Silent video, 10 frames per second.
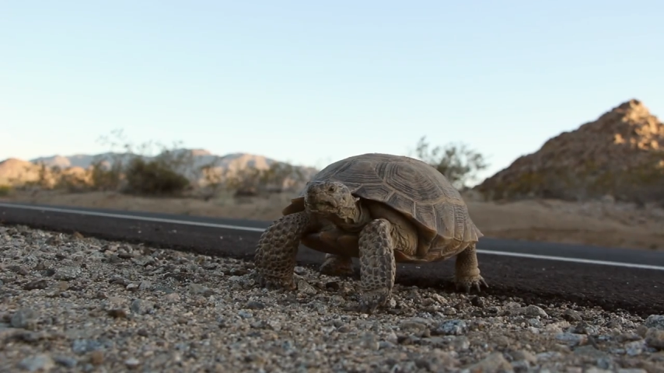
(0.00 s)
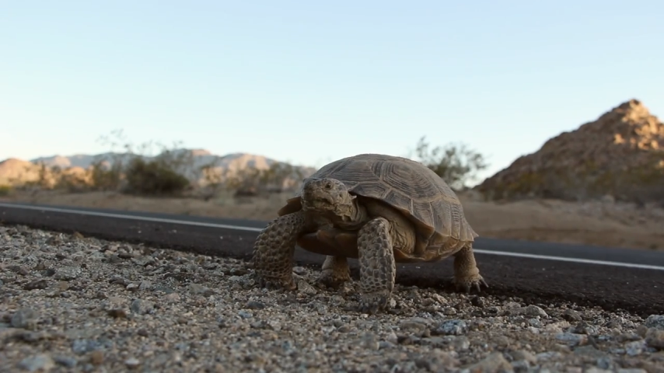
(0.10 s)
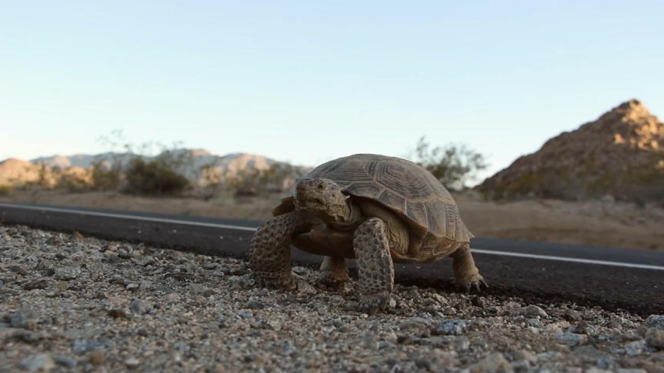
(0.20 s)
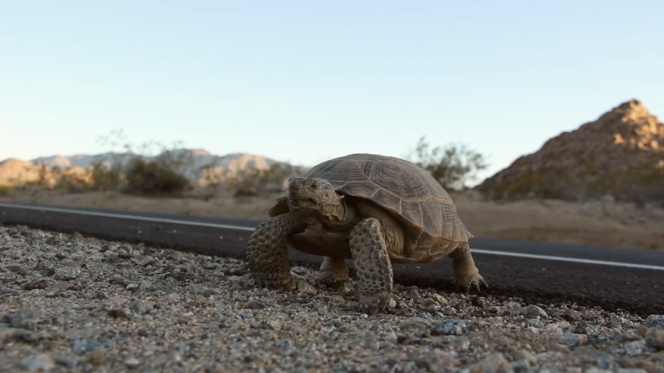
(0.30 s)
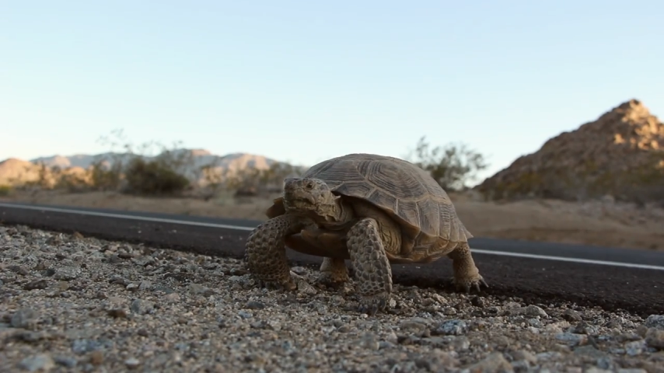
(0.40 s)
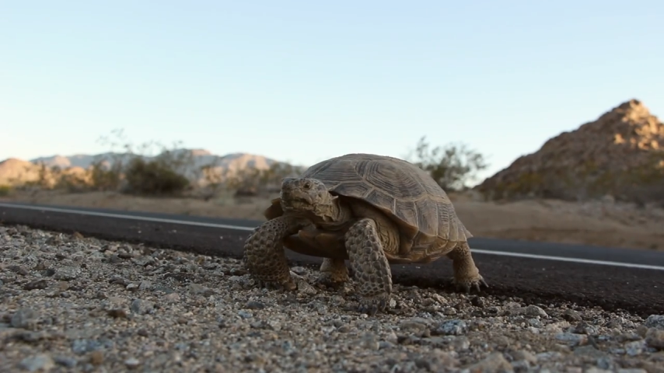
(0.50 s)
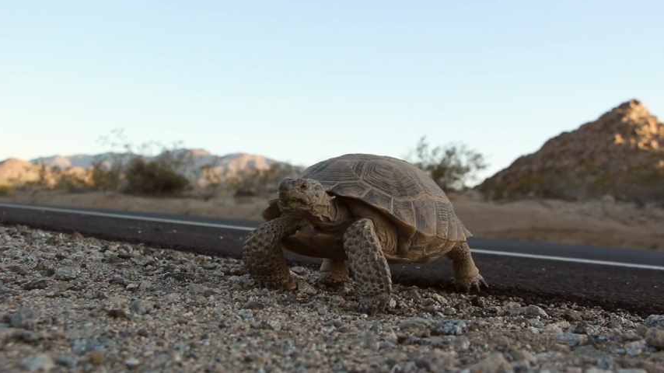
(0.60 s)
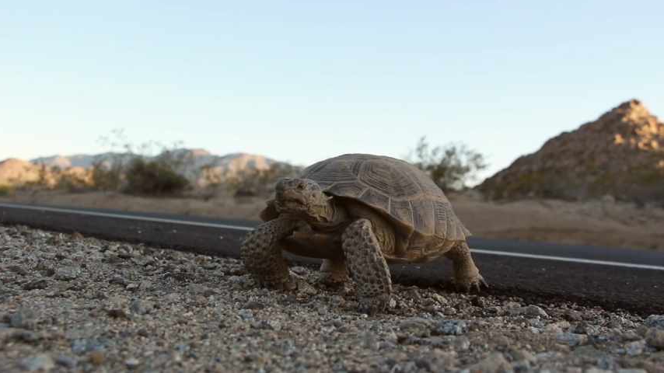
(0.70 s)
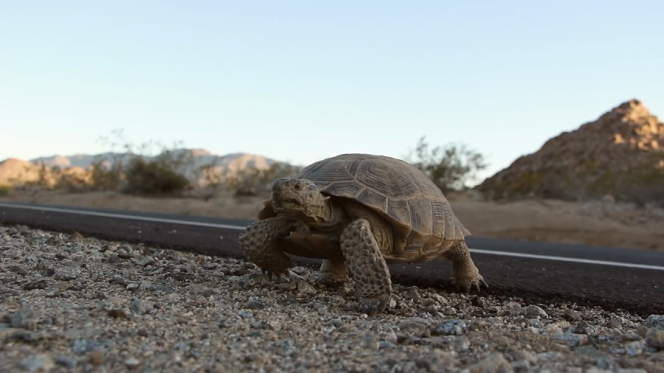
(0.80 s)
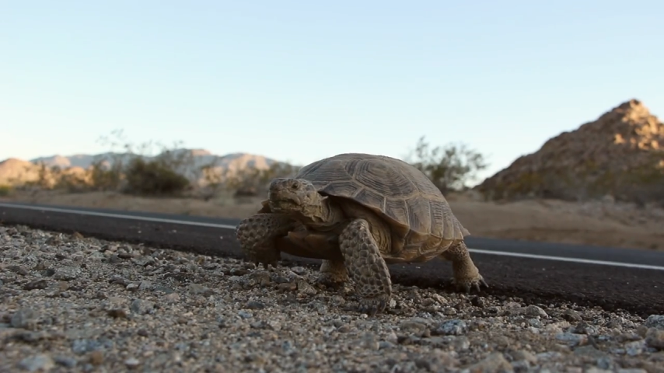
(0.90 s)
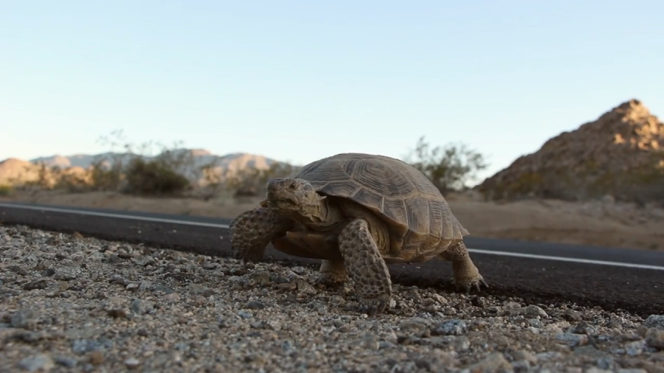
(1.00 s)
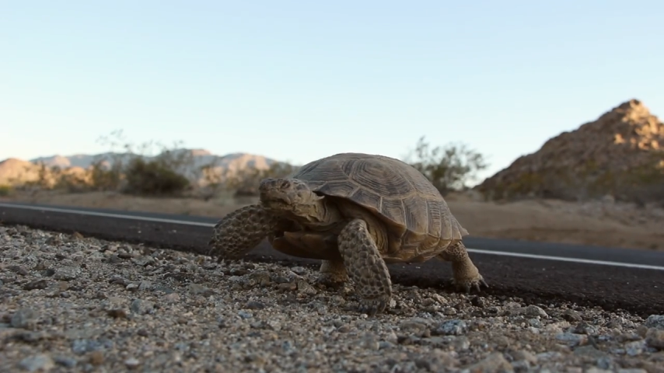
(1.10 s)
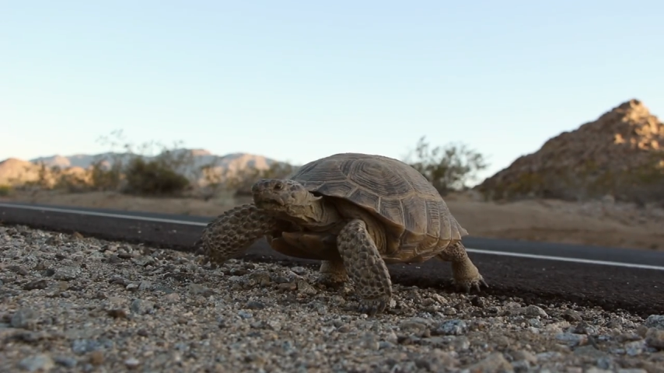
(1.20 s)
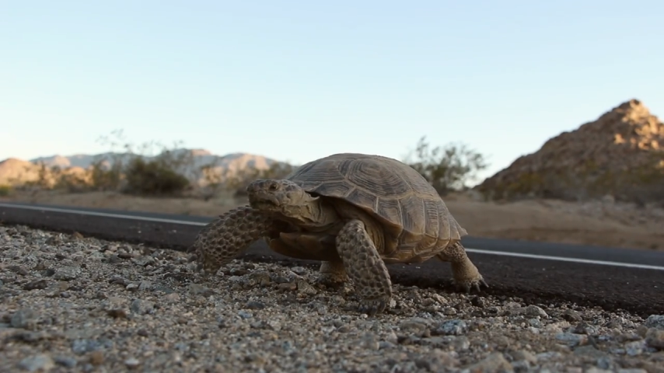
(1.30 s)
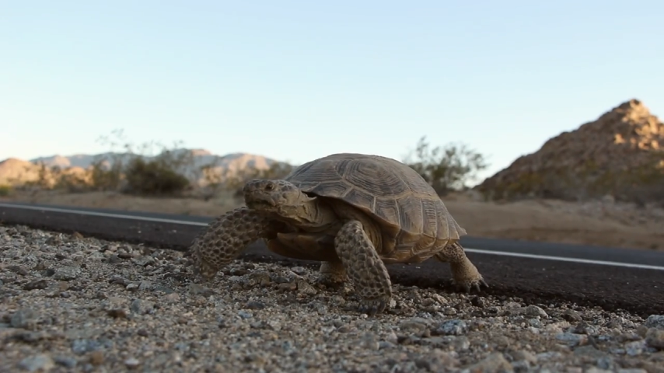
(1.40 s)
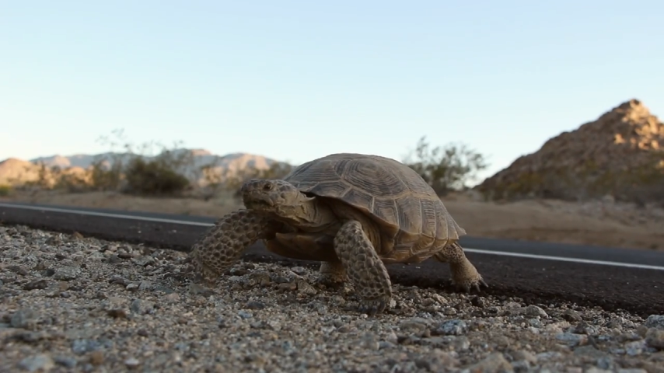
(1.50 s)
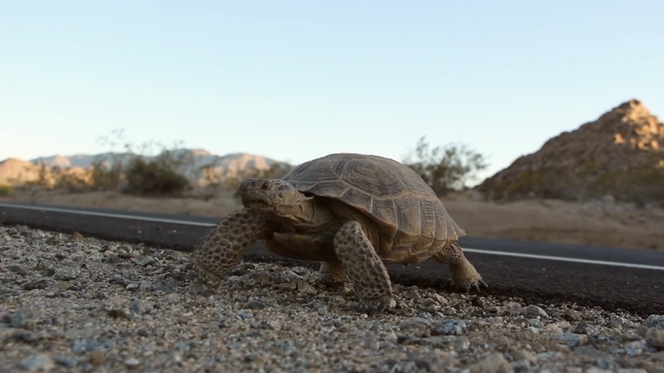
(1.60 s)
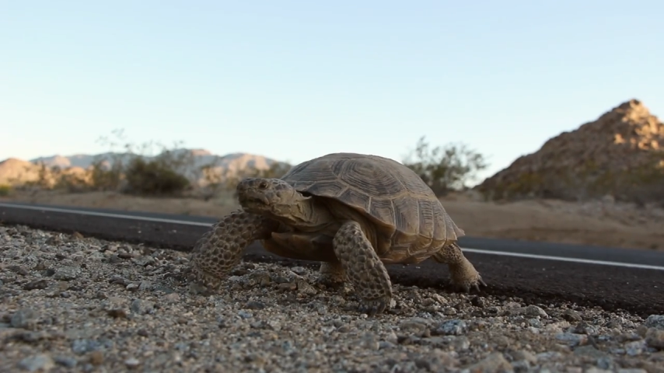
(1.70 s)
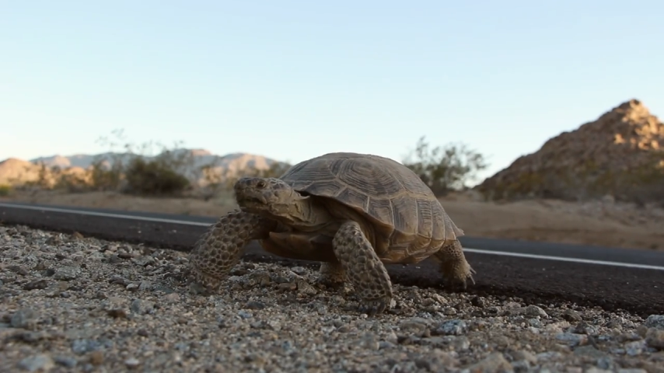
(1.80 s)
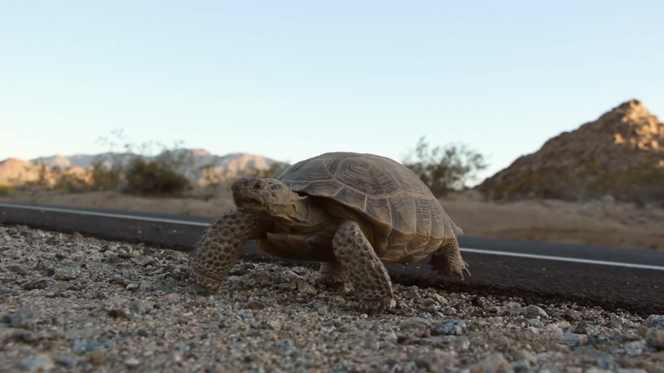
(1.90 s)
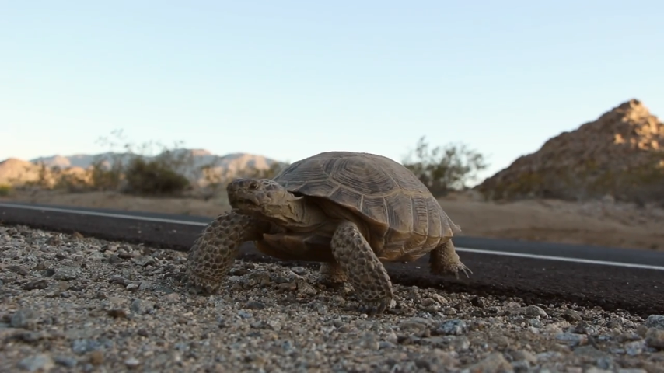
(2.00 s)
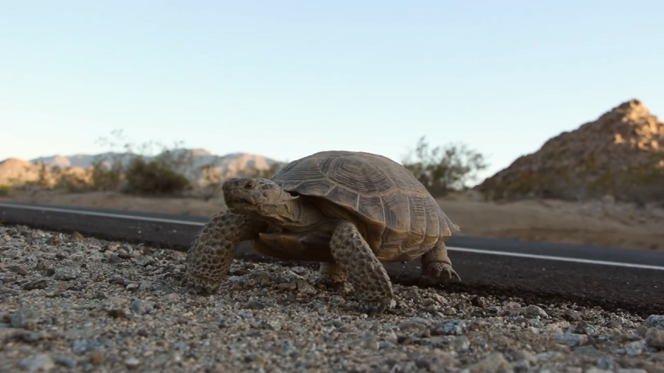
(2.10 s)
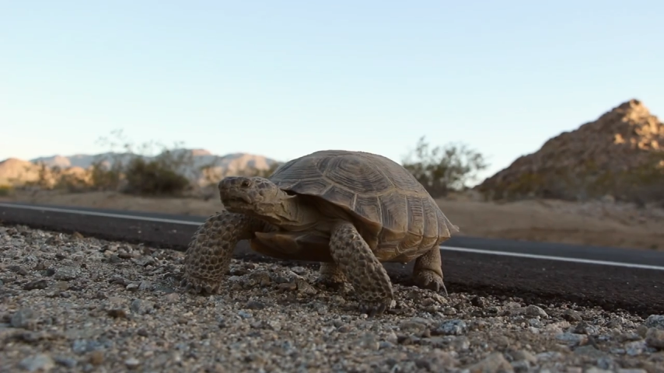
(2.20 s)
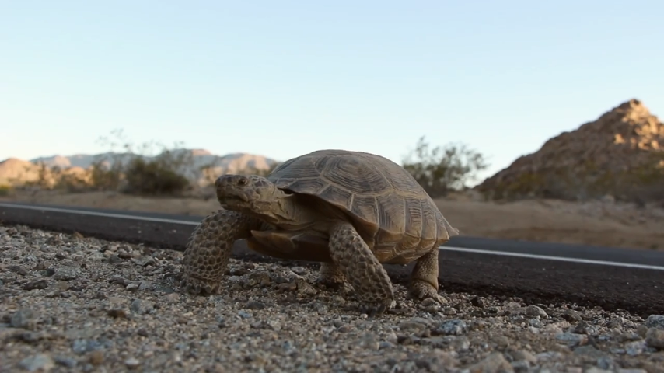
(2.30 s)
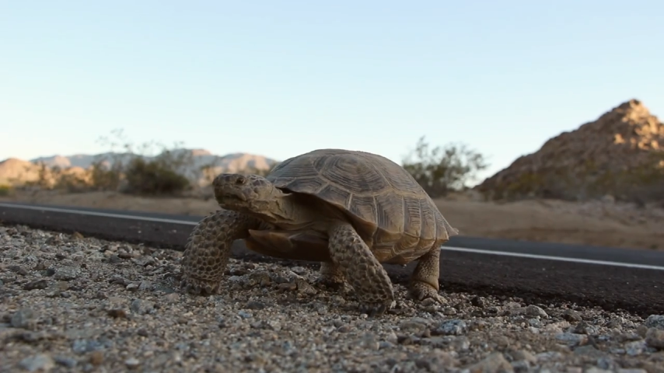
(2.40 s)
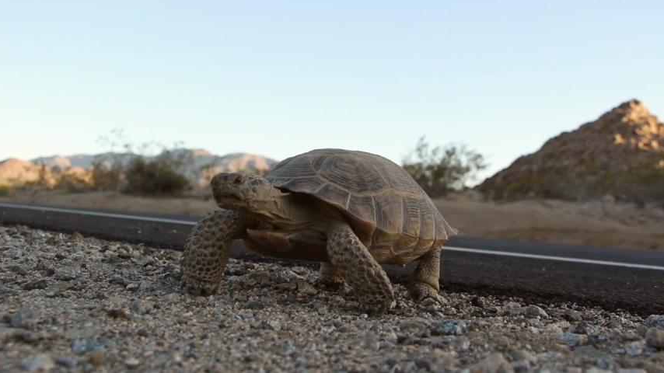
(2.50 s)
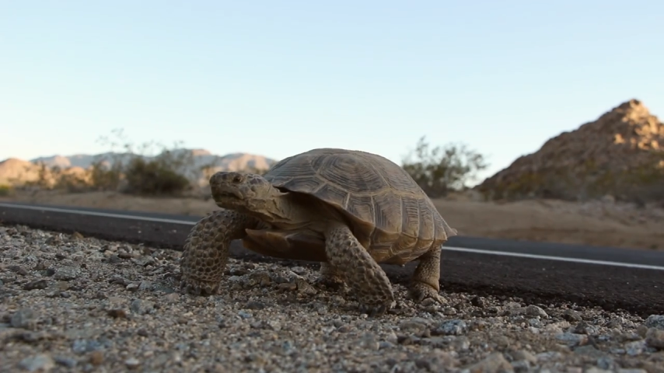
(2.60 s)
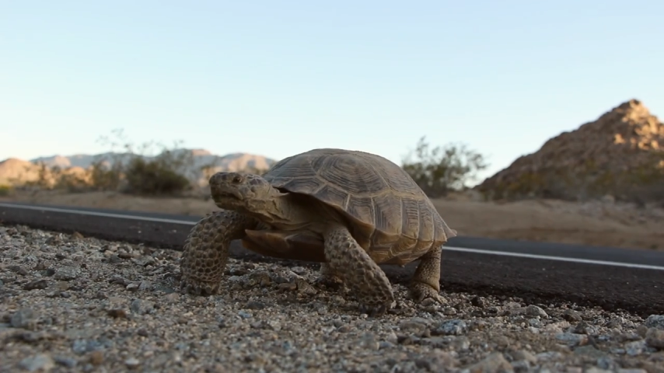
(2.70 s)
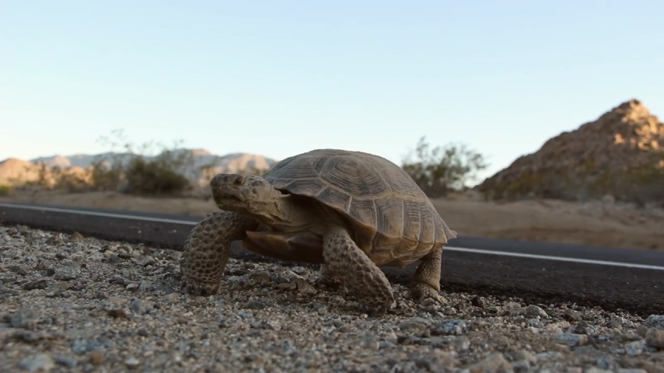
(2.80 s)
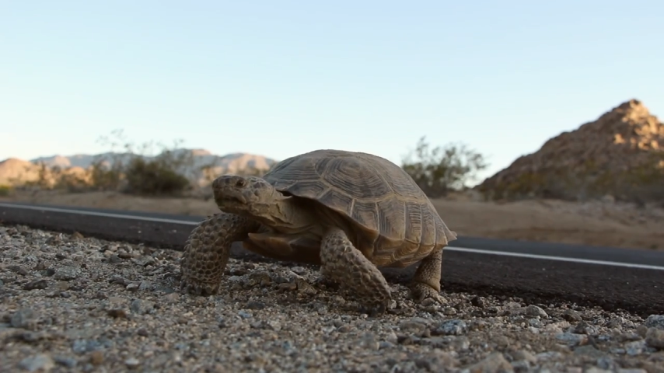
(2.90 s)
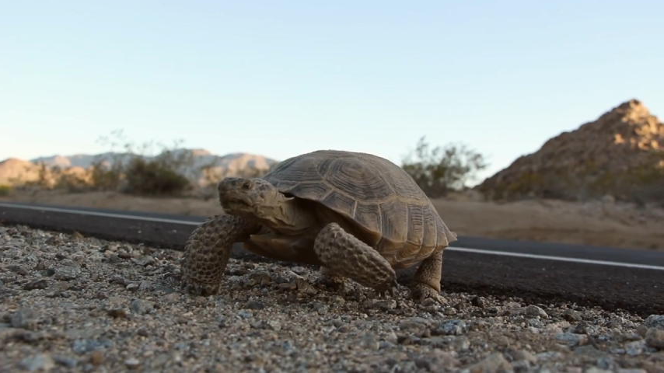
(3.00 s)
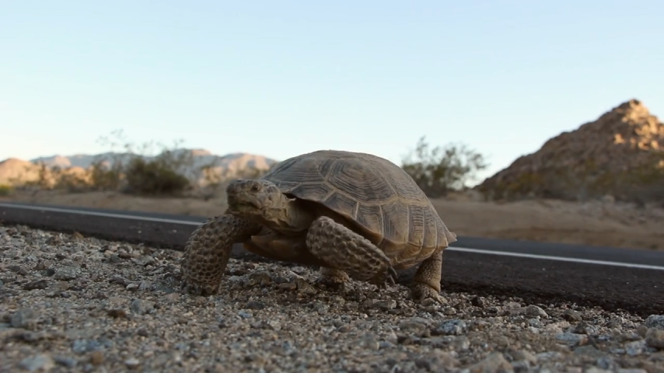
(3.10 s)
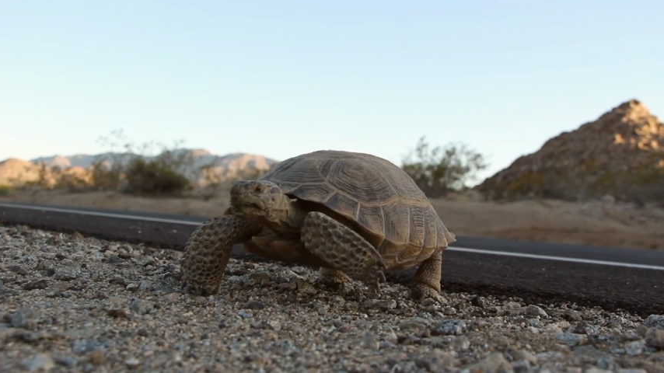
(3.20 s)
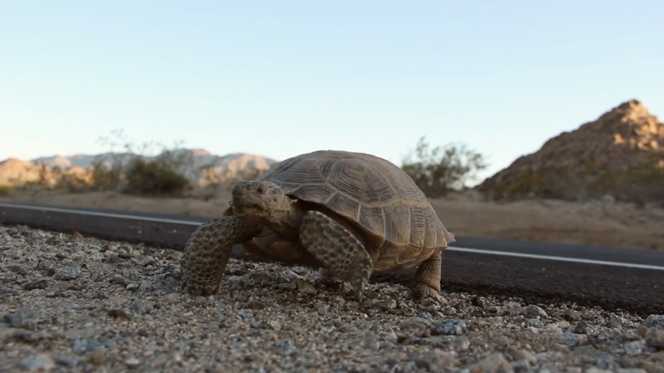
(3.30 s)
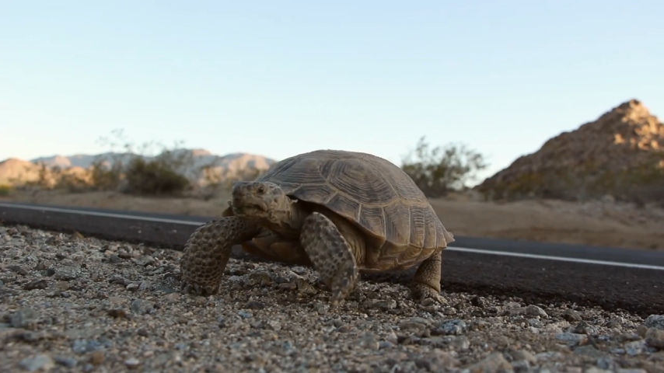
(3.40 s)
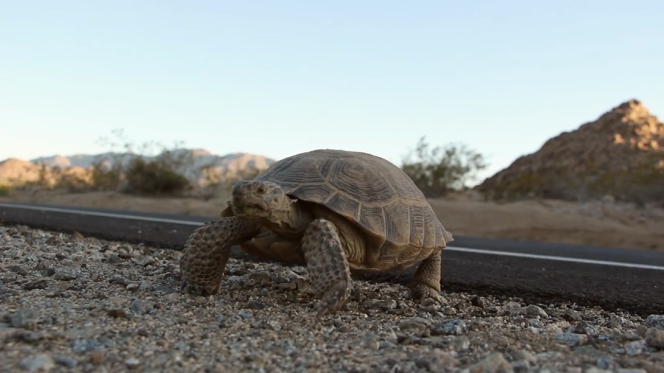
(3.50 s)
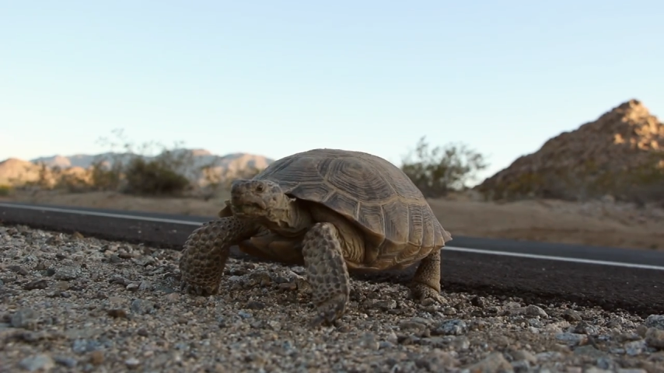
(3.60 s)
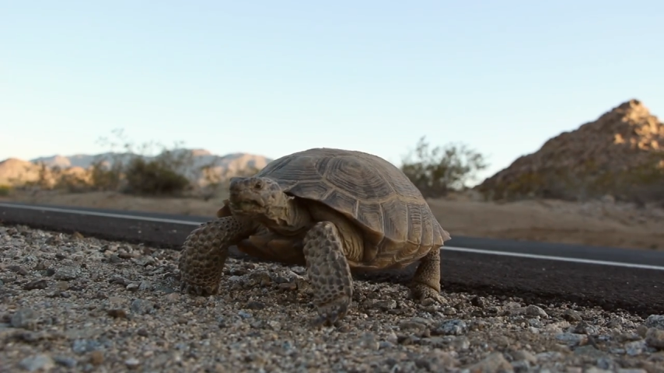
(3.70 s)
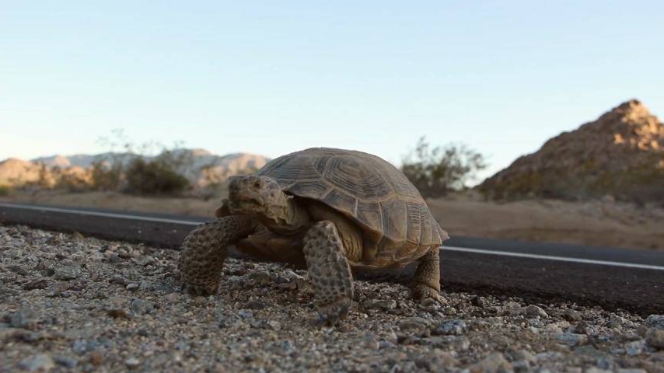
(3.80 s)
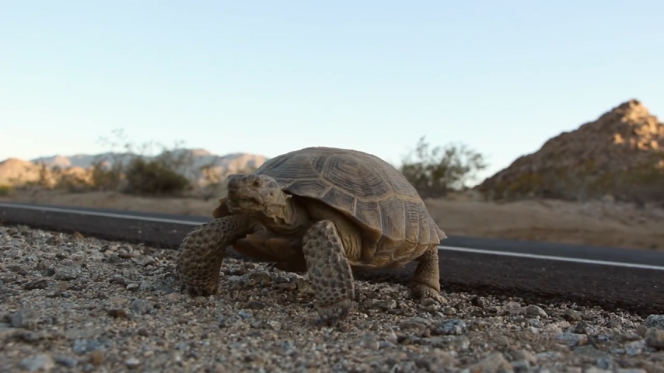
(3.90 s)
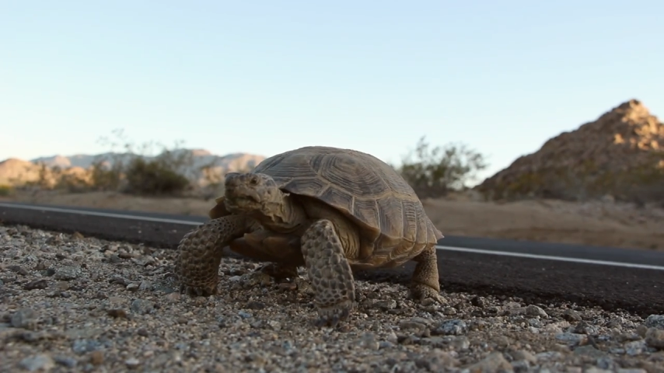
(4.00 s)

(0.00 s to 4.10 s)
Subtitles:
(no speaker visible)